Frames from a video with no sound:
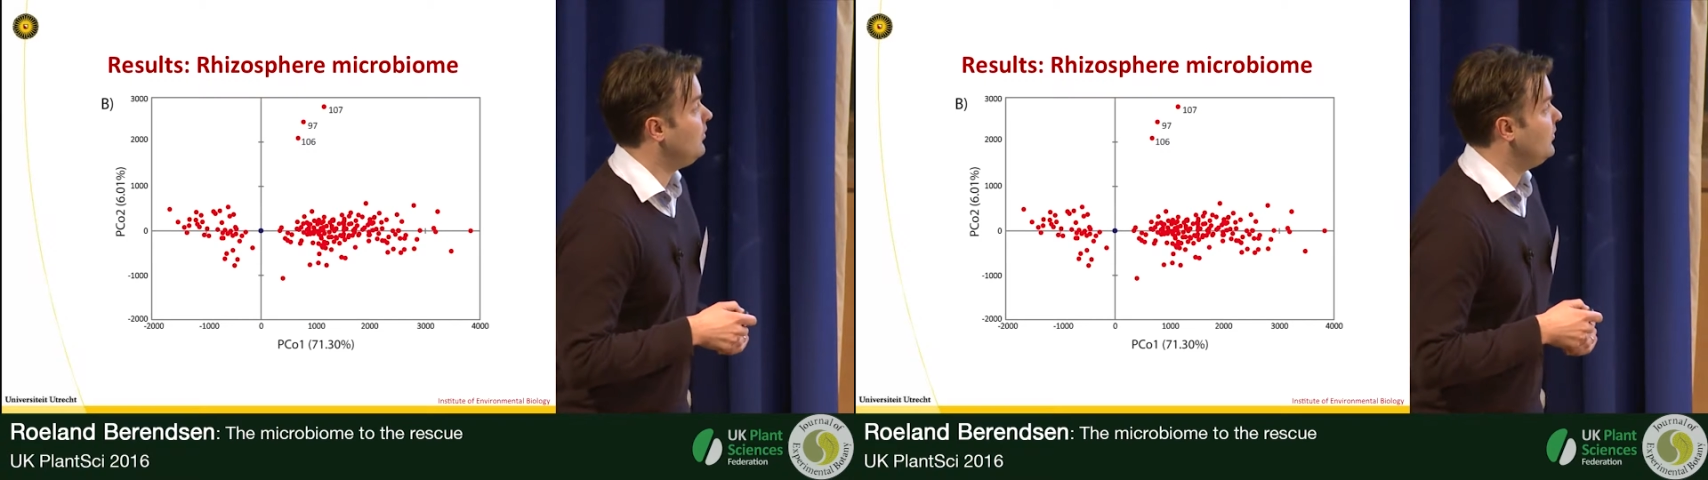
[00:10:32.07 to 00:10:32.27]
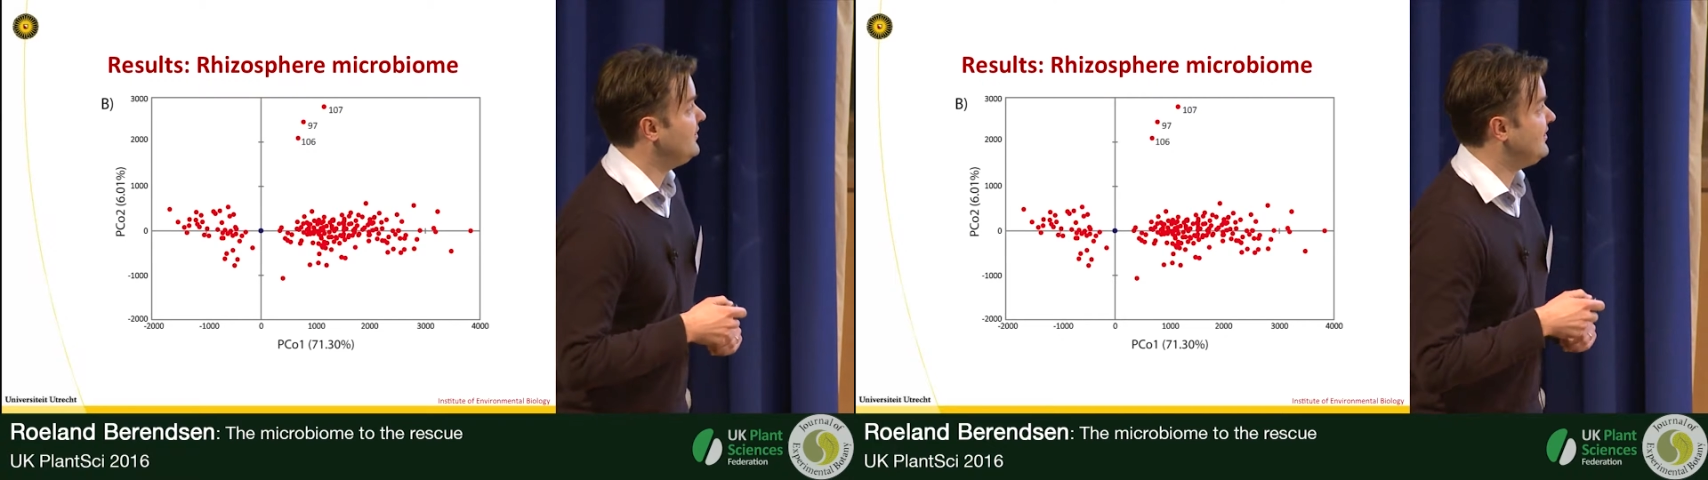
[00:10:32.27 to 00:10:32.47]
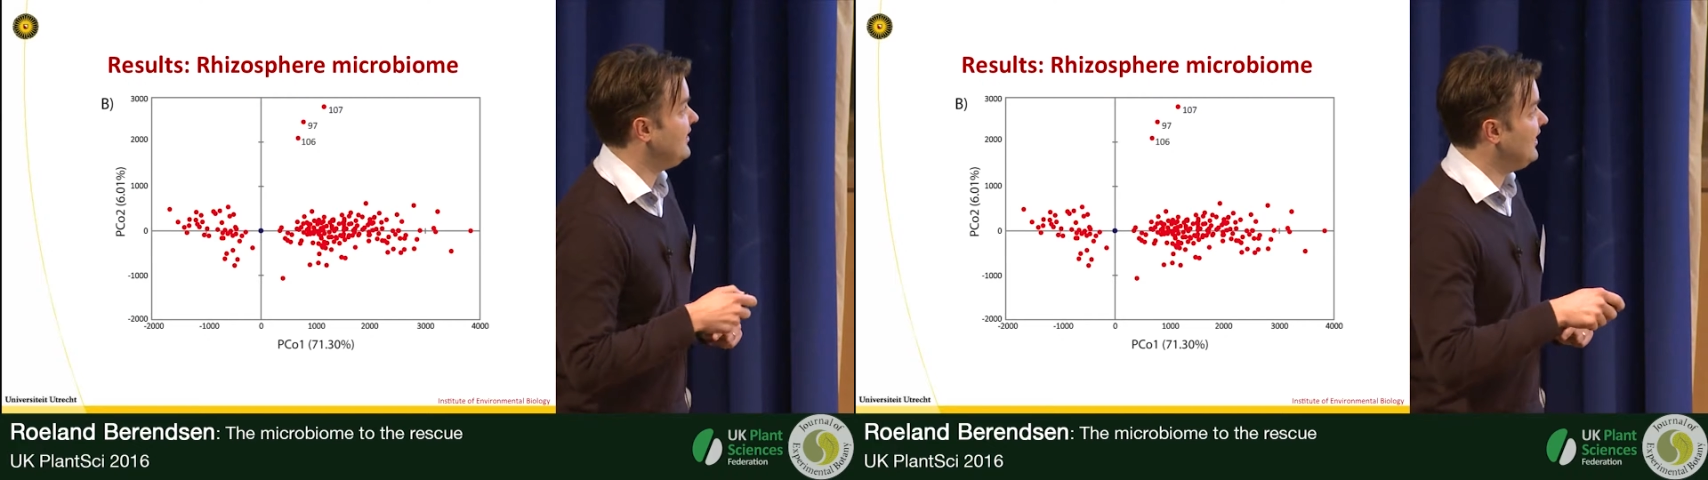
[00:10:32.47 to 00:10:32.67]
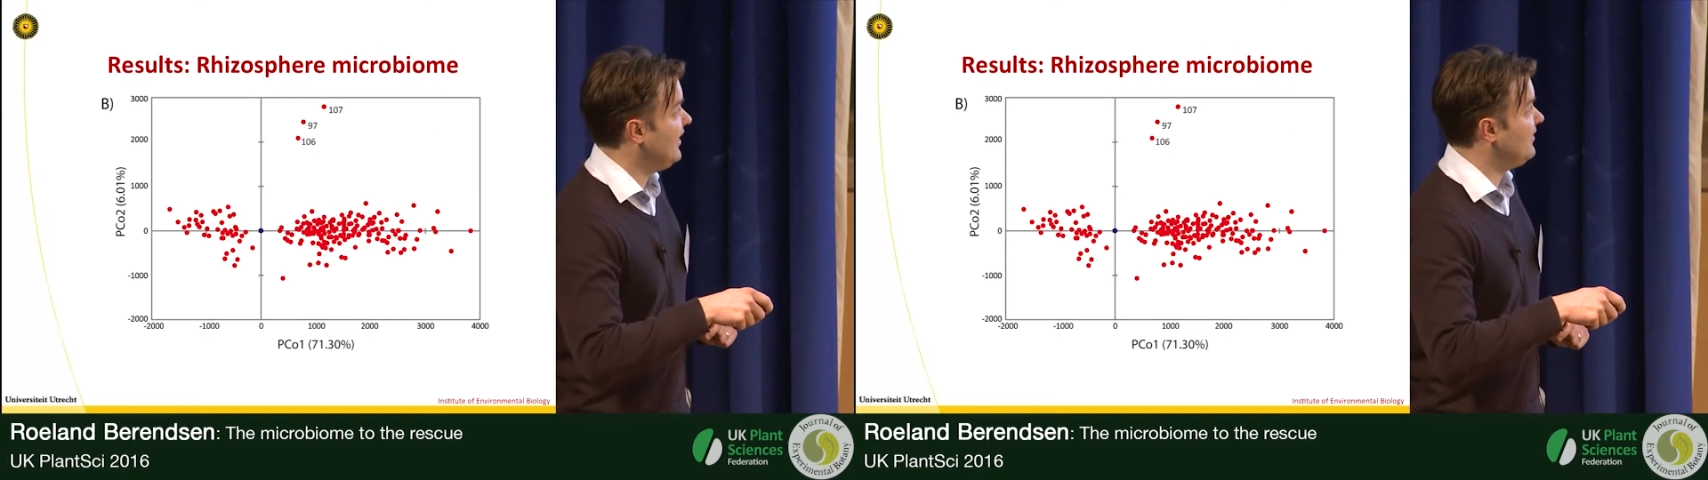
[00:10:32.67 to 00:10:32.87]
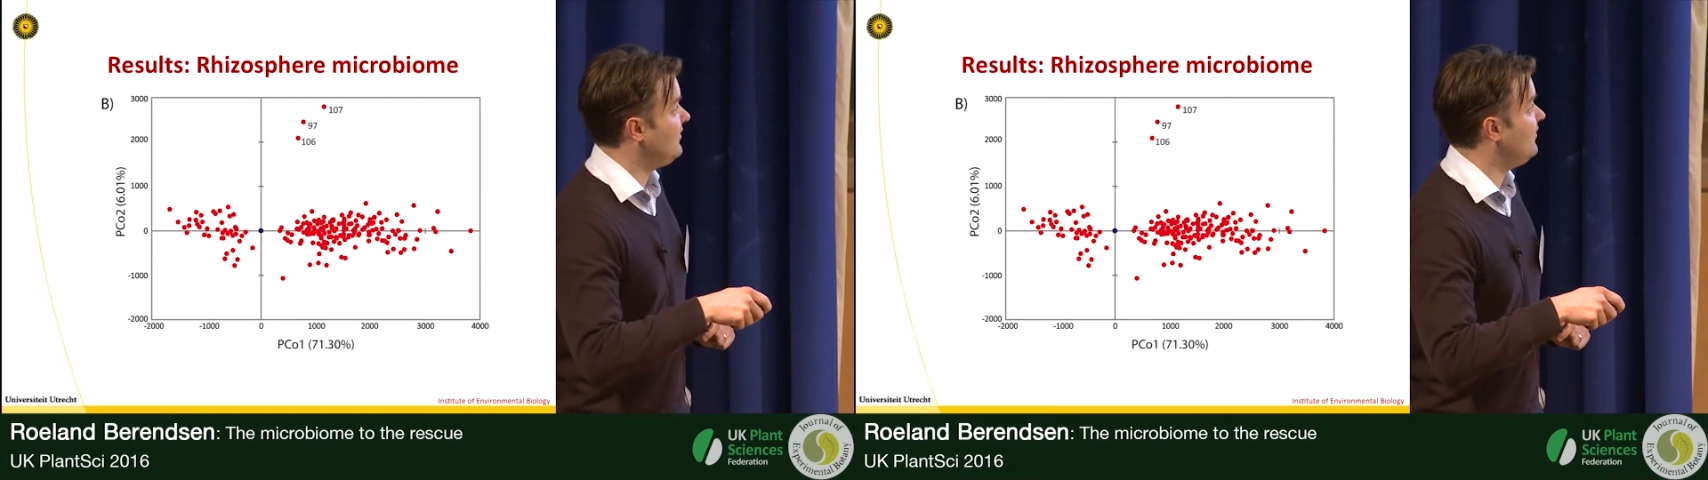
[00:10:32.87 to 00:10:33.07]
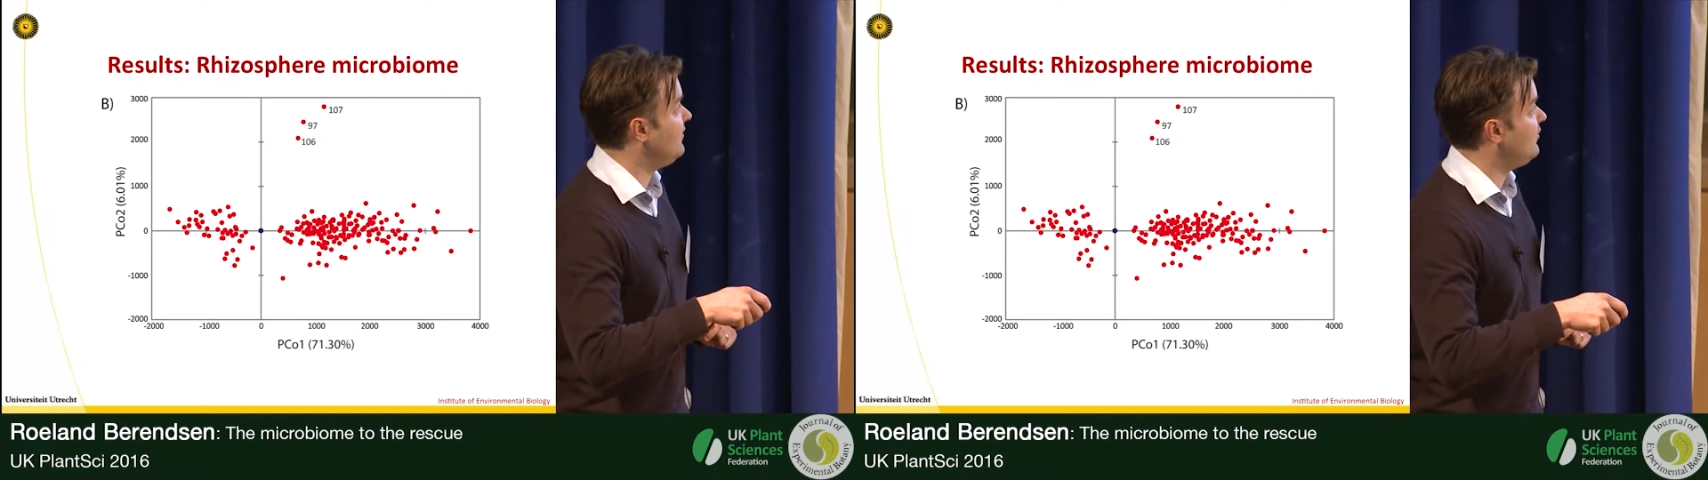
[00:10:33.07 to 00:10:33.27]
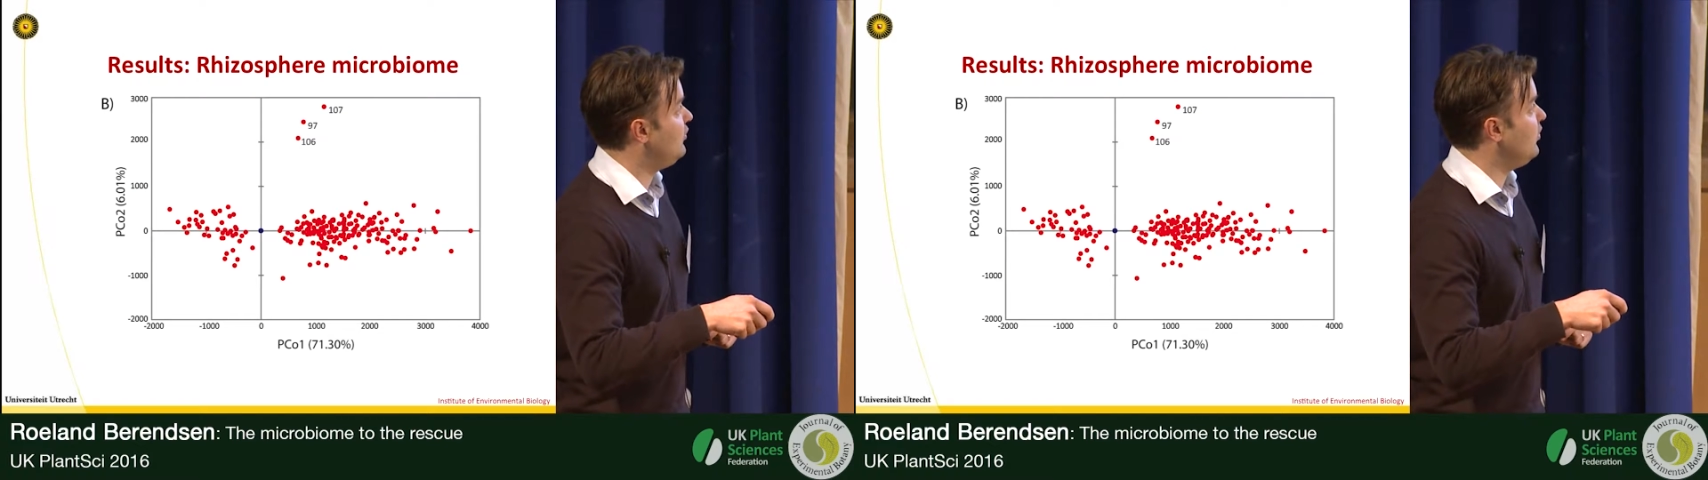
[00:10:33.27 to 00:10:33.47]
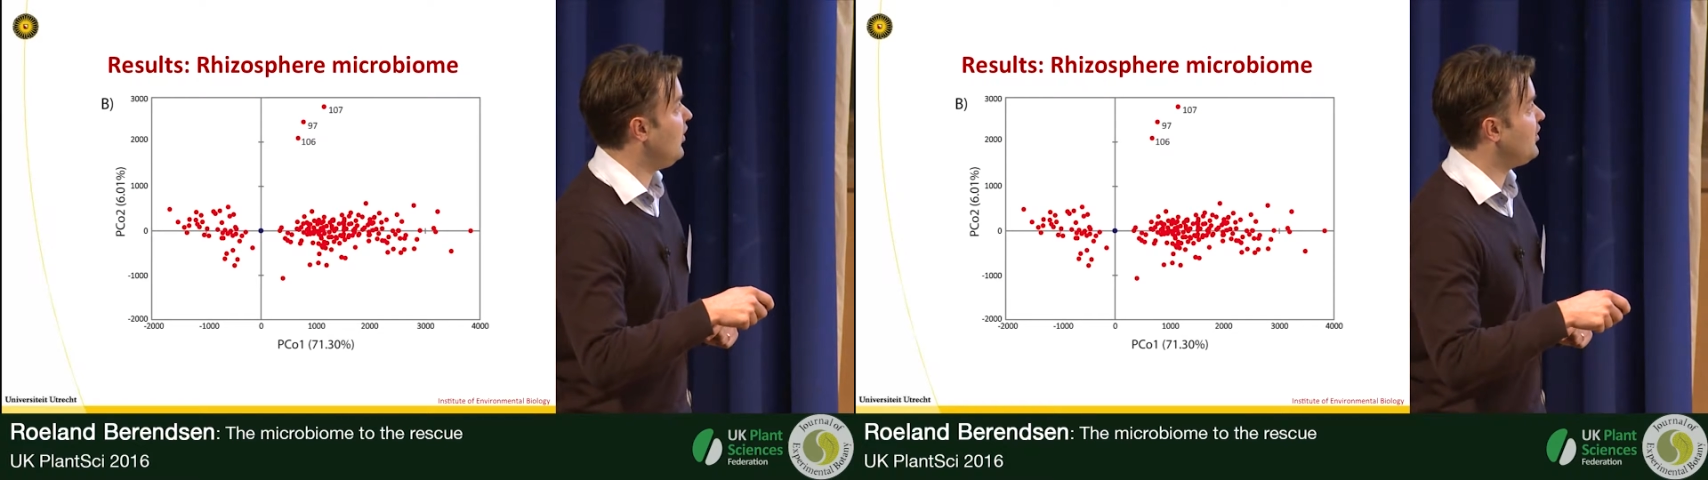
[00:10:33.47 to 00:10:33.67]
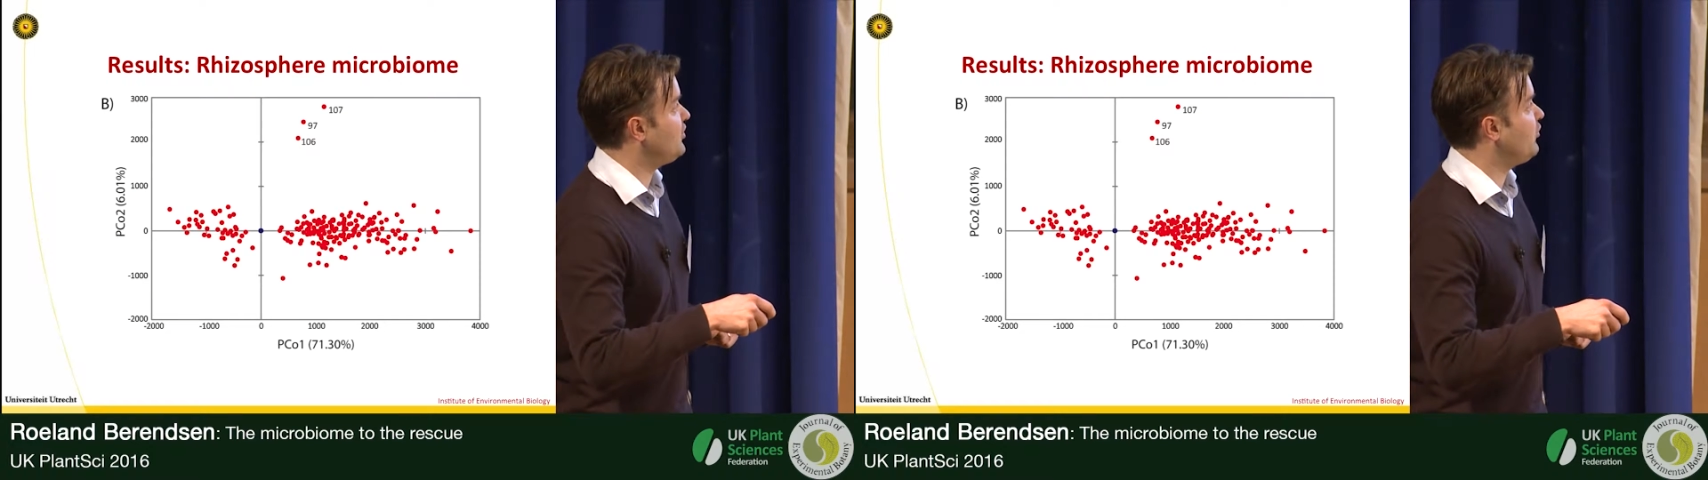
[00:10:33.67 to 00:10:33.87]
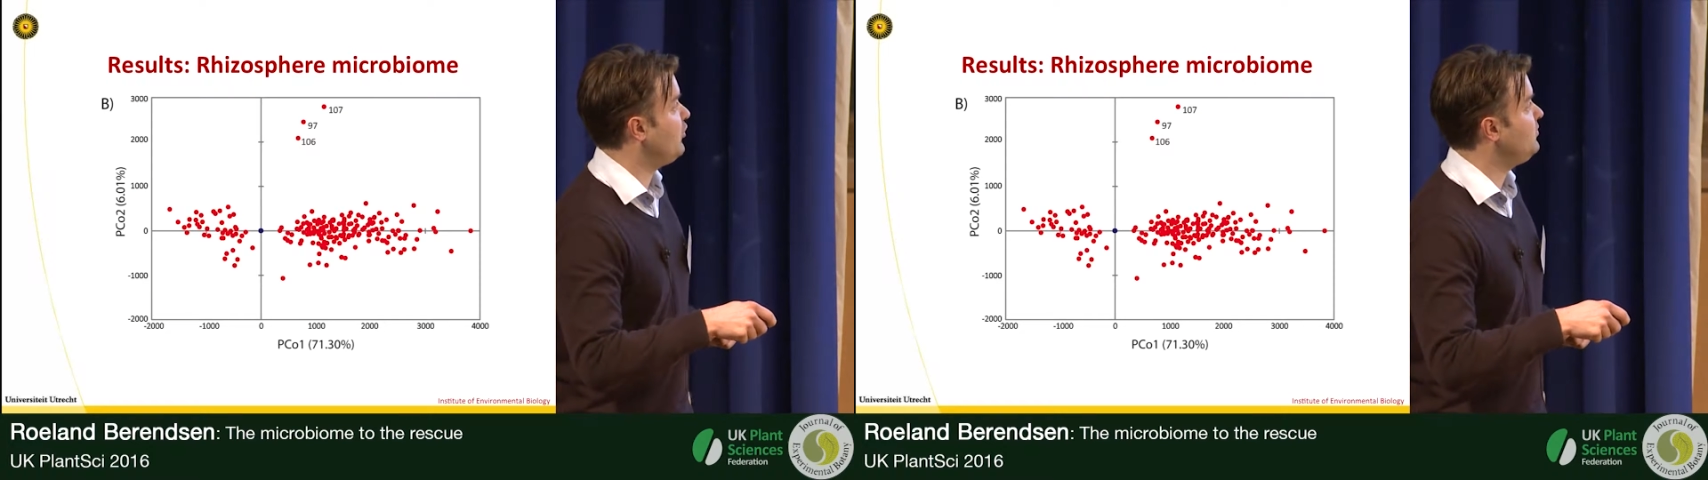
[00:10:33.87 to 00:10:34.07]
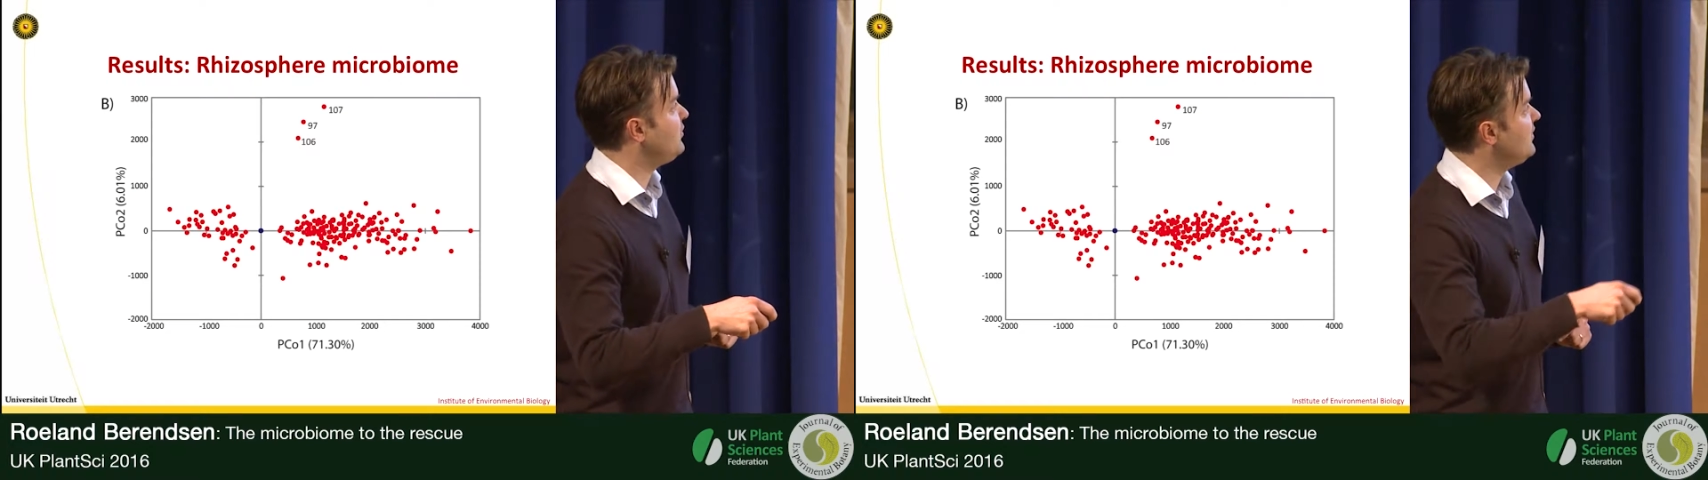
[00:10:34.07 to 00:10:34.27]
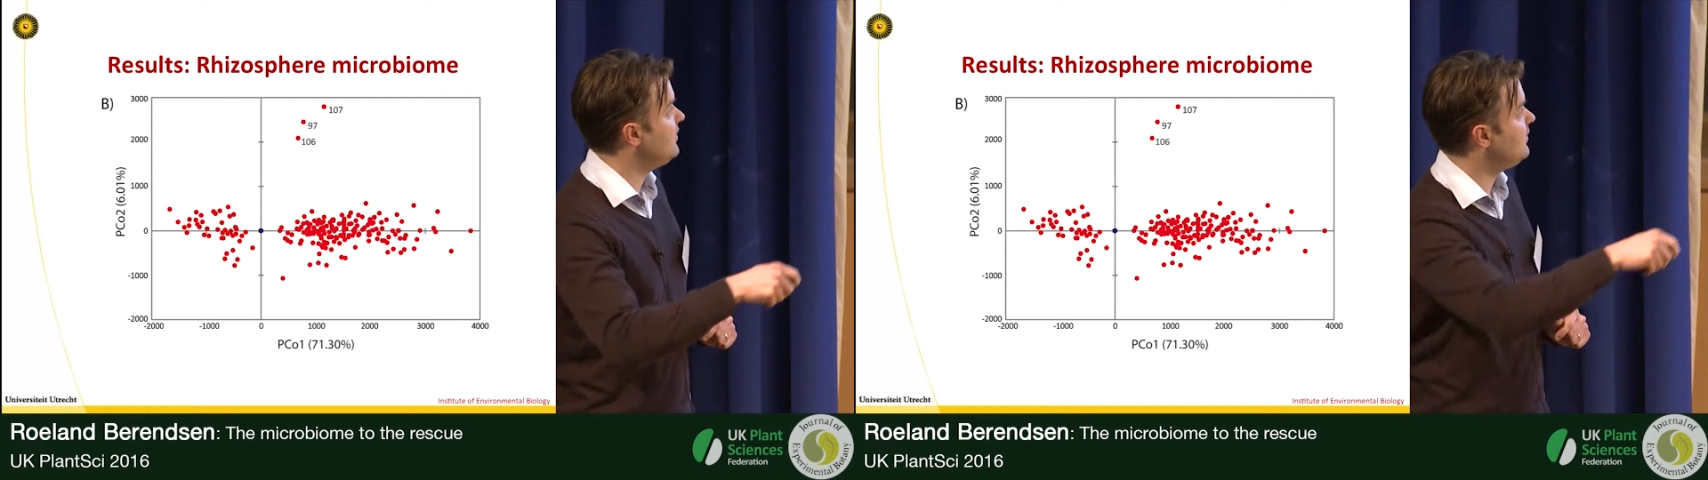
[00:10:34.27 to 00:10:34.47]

we see two large groups.